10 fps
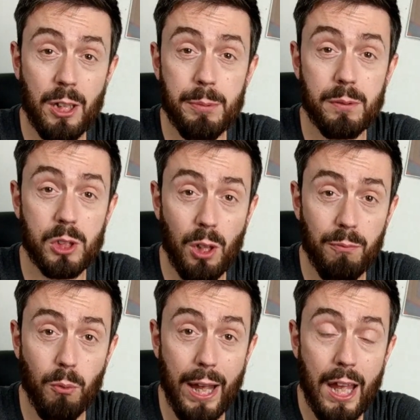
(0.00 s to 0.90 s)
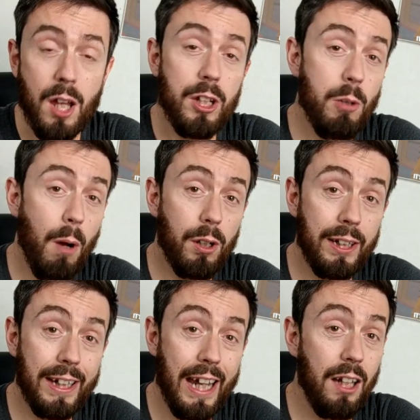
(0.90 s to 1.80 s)
So in terms of software, you are
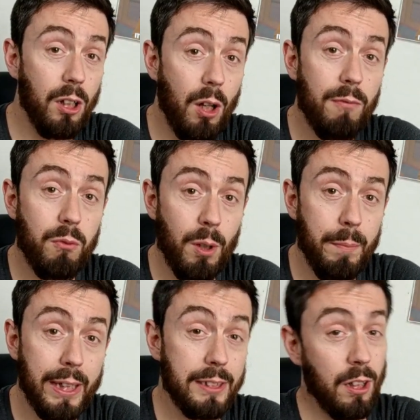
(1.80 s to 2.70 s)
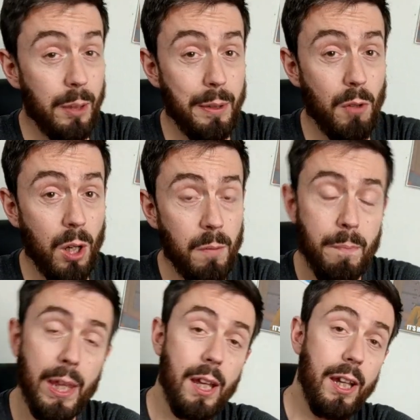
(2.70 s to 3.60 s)
going to get a lot from this. Don't get me wrong,
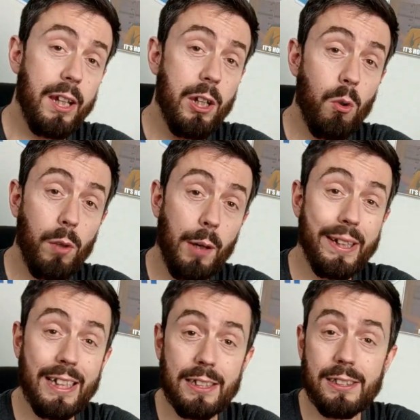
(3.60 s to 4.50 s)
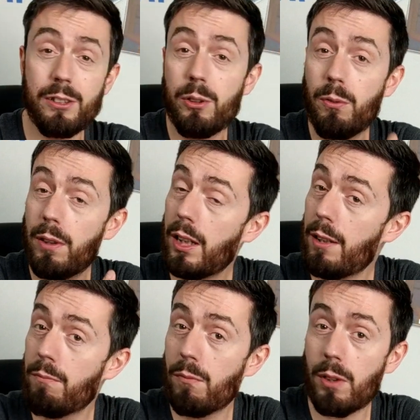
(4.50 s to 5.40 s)
you, although it does do
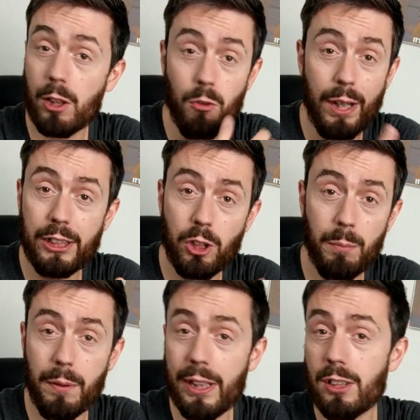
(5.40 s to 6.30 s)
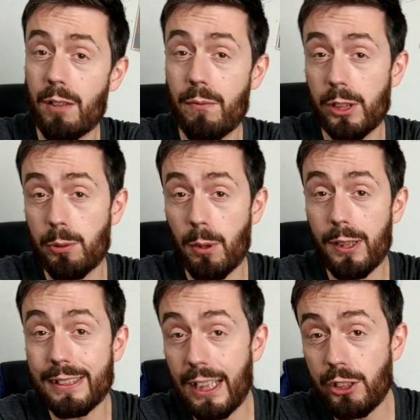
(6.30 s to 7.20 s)
um, a great job of things like
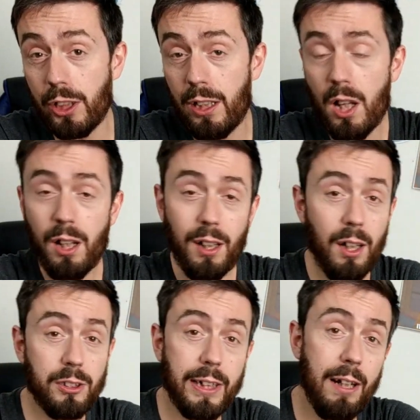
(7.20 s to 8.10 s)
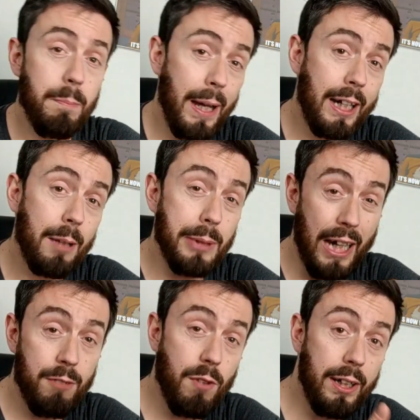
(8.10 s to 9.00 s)
virtualization, large scale backups,
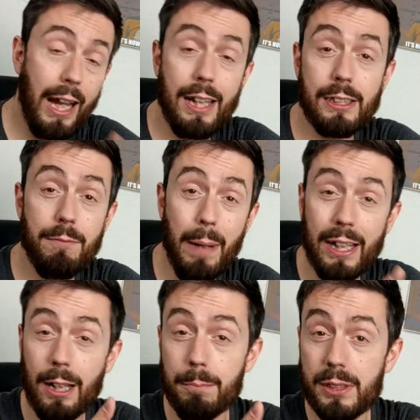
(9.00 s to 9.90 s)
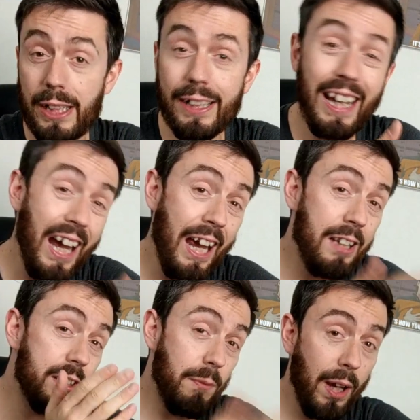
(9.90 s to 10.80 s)
and run active backup sync
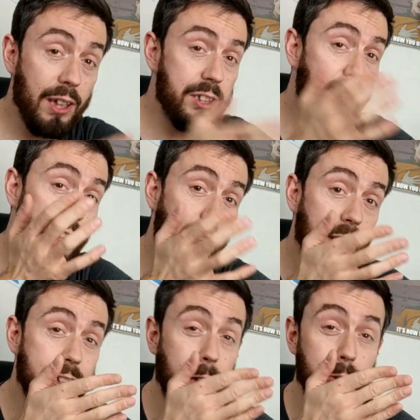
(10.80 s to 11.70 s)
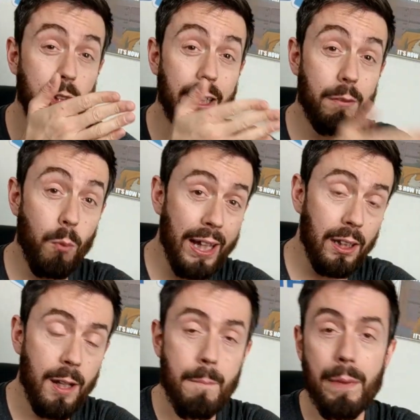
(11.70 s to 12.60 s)
and surveillance station exceptionally
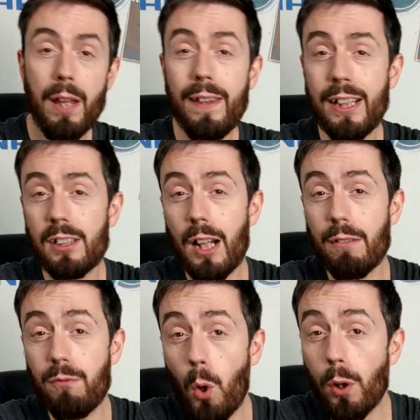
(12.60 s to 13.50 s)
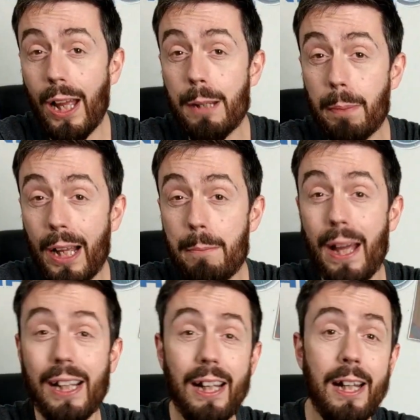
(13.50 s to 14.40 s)
well, things like 4K
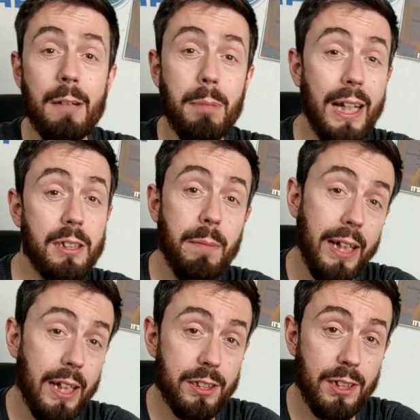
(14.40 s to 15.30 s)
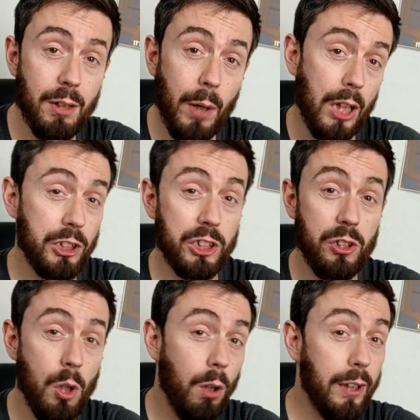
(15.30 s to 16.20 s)
playback and Plex Media Server are
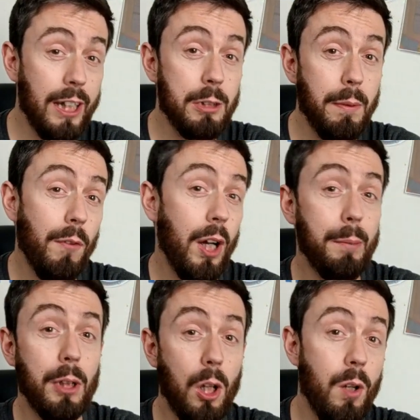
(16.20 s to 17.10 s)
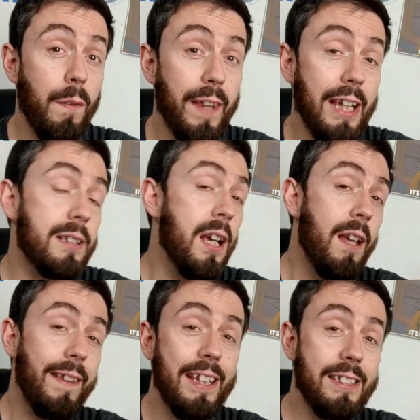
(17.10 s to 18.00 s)
just not going to be viable on this.
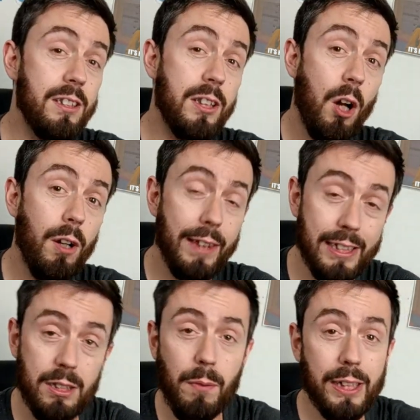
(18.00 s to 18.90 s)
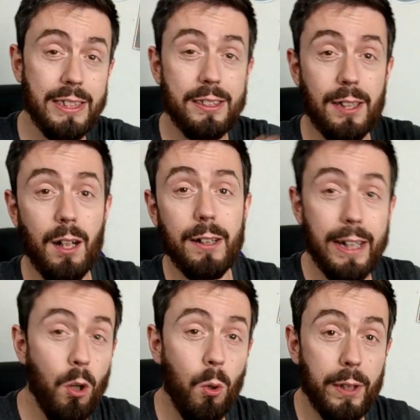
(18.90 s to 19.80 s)
This, this device's
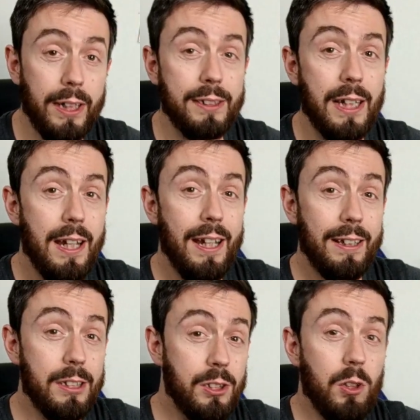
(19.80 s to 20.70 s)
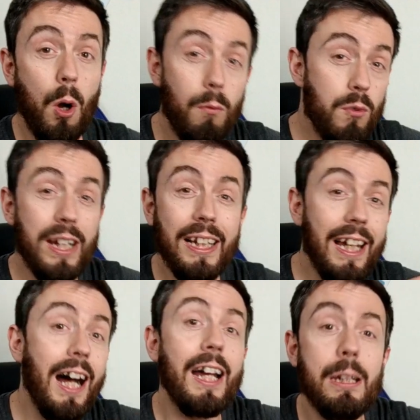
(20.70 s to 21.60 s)
target audience does not
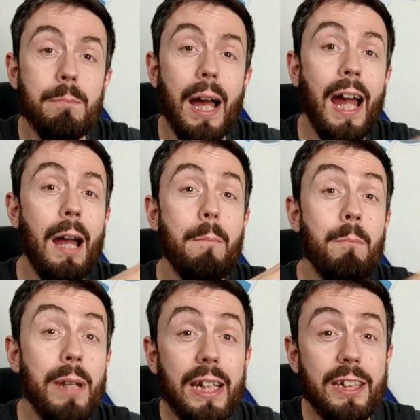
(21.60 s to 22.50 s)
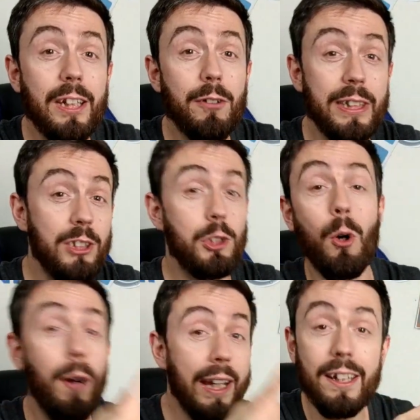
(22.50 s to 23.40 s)
really aim at media
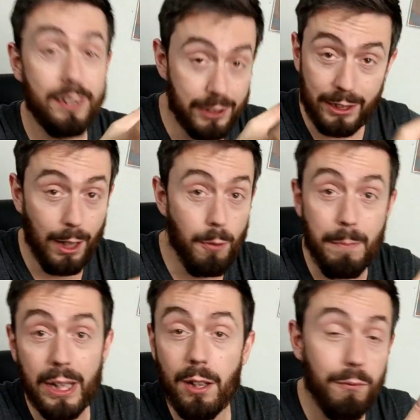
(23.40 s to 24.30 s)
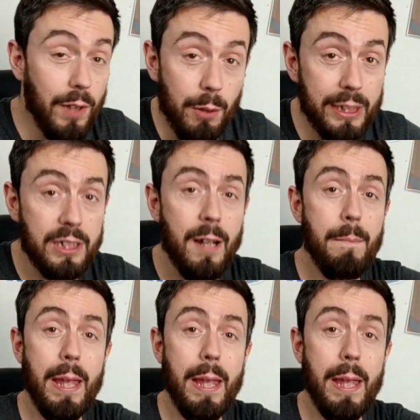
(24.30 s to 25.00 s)
enjoyers, you know, media viewers